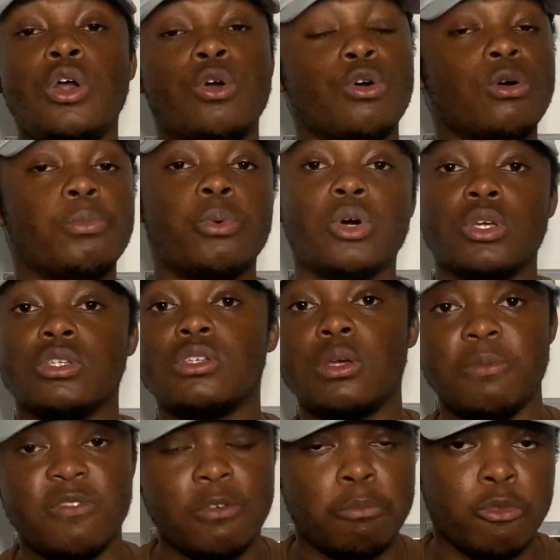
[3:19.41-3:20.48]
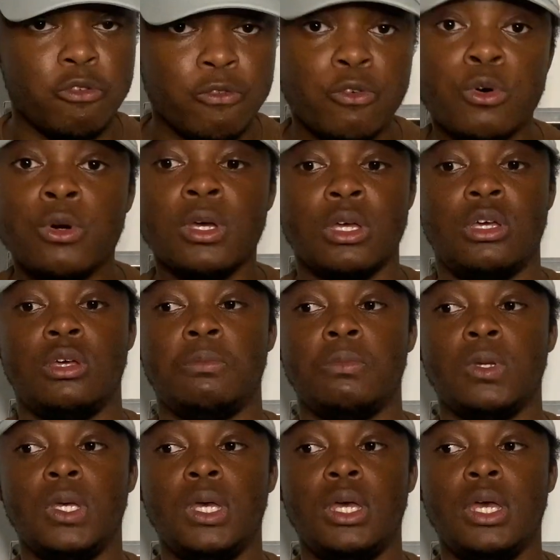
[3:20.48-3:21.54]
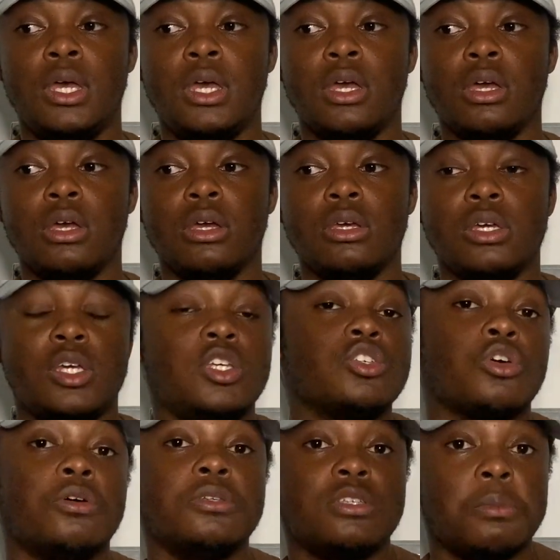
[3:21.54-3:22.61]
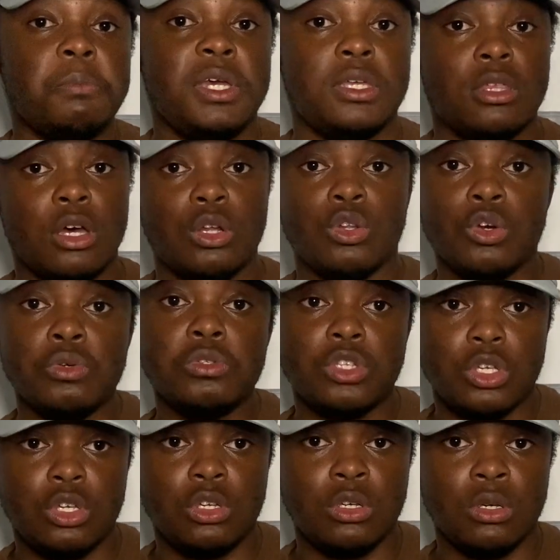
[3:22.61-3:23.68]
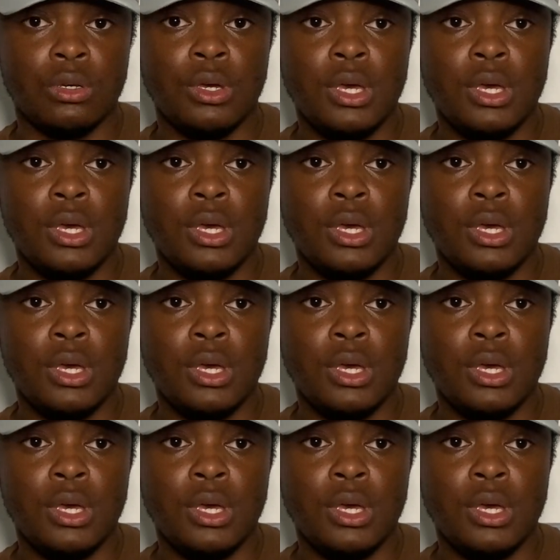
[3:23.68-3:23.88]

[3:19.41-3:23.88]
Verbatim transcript: or put something before him, he's going to make that known to you.